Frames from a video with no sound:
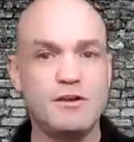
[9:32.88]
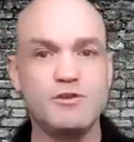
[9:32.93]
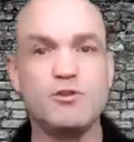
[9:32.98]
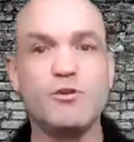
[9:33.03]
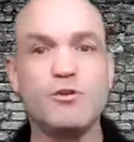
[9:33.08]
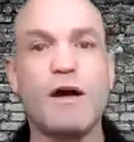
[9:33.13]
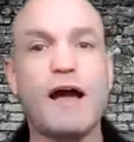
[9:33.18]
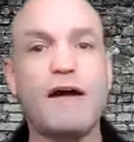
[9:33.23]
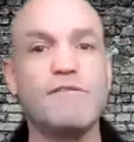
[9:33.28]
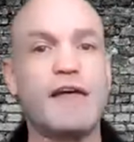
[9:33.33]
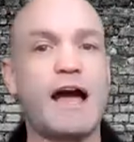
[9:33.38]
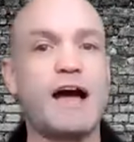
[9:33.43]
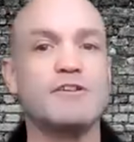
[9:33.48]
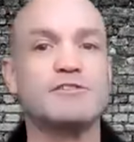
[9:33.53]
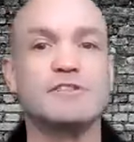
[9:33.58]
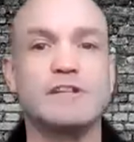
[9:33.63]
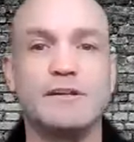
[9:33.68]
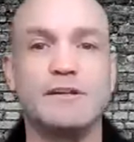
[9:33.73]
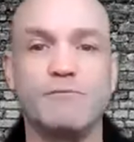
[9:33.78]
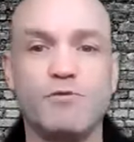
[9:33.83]
that you'll have the
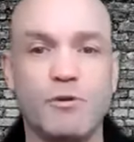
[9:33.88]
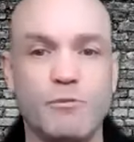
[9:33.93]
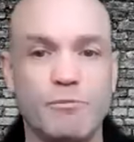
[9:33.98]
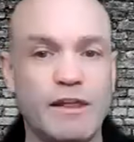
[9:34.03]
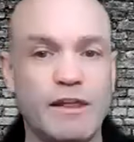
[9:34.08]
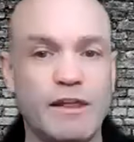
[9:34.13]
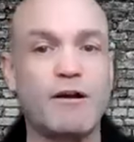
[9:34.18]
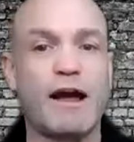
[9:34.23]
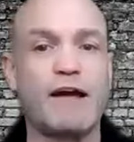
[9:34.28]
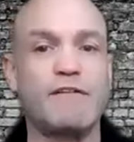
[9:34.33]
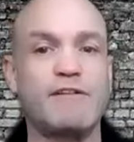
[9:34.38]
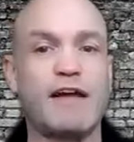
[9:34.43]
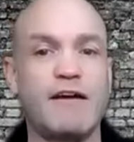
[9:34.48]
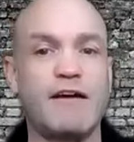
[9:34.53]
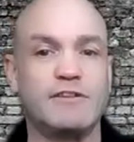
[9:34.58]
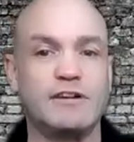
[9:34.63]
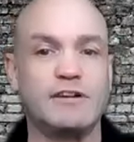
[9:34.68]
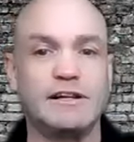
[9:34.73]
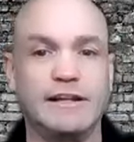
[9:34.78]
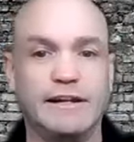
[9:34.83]
house clean for them. They don't have to
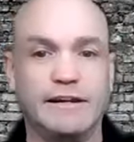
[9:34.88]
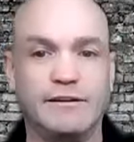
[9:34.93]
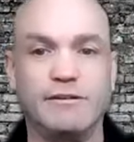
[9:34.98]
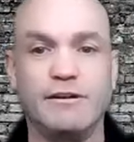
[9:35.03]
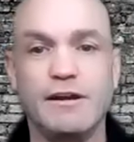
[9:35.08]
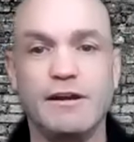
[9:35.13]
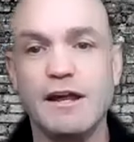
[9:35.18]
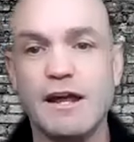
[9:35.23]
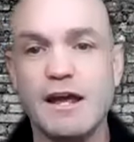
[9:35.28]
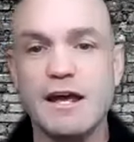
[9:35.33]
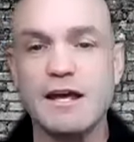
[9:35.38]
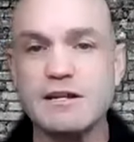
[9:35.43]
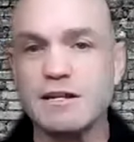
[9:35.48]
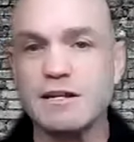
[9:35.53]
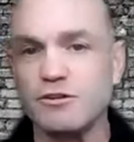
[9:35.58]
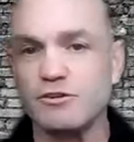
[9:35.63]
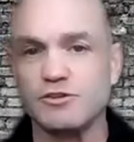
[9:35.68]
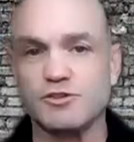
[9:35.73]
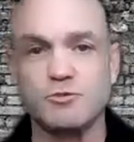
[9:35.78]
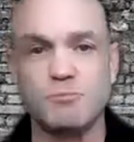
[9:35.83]
have it clean.
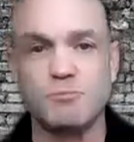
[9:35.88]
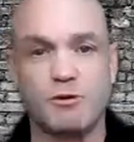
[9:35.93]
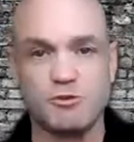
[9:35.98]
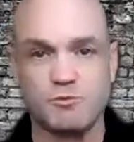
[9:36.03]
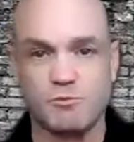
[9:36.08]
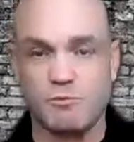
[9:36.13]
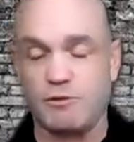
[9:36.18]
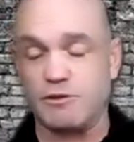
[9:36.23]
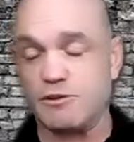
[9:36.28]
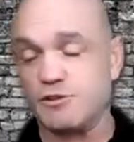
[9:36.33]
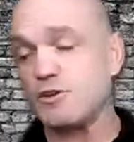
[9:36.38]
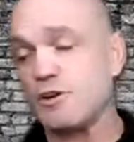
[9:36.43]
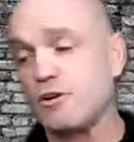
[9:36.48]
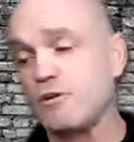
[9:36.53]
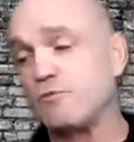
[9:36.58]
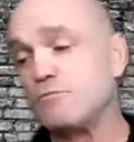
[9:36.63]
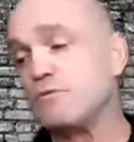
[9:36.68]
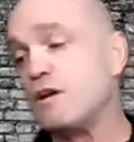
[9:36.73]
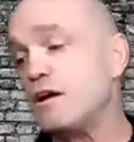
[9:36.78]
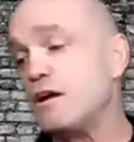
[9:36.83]
It kills two birds with one
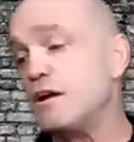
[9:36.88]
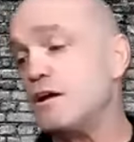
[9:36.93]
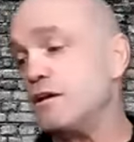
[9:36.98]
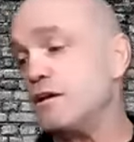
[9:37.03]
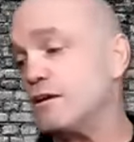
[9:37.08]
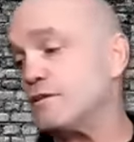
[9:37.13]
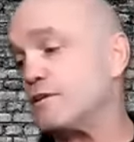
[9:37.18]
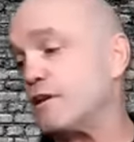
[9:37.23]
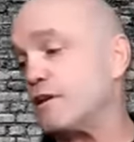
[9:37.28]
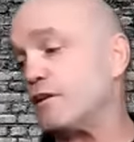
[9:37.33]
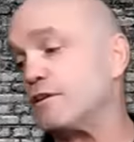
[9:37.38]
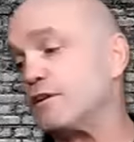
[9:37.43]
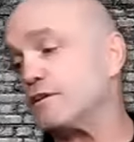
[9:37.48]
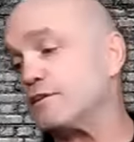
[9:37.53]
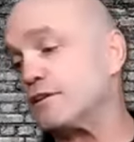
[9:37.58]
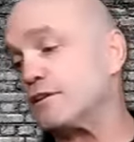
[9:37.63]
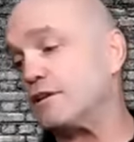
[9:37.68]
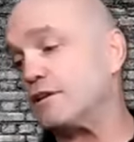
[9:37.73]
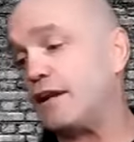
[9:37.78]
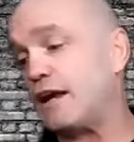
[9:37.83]
stone. The seller
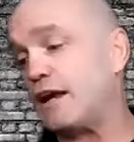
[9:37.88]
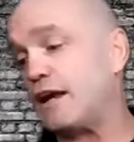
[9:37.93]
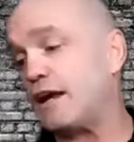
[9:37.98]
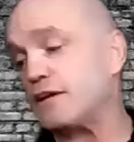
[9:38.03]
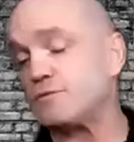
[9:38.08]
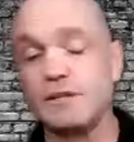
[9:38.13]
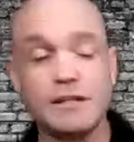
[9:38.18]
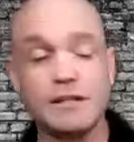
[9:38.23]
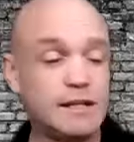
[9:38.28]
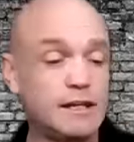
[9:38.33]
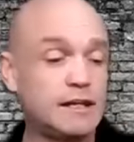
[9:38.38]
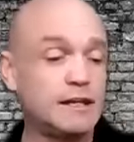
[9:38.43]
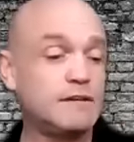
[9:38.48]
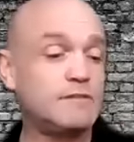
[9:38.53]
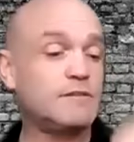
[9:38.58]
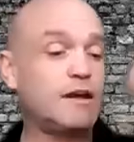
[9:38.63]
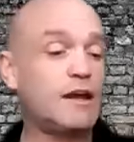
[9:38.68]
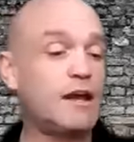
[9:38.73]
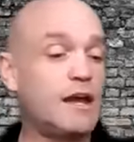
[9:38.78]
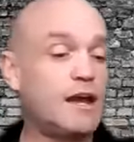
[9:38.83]
gets a clean house when they
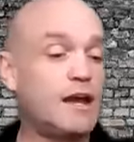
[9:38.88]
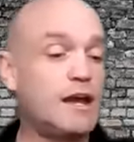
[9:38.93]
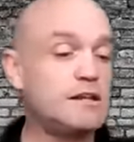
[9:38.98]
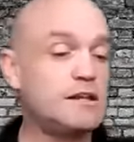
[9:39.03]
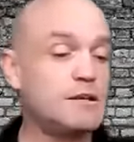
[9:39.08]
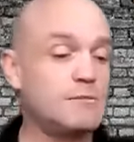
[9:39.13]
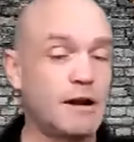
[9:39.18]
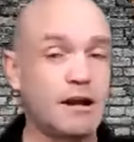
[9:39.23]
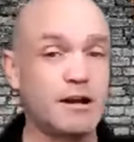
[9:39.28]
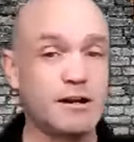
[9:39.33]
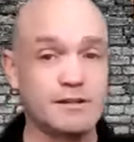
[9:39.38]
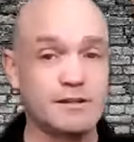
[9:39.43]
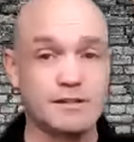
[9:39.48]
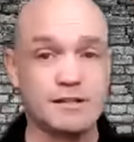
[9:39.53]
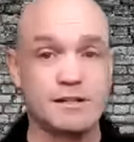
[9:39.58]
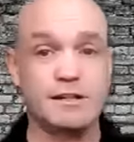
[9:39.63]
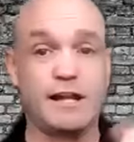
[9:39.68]
leave, and the buyer gets a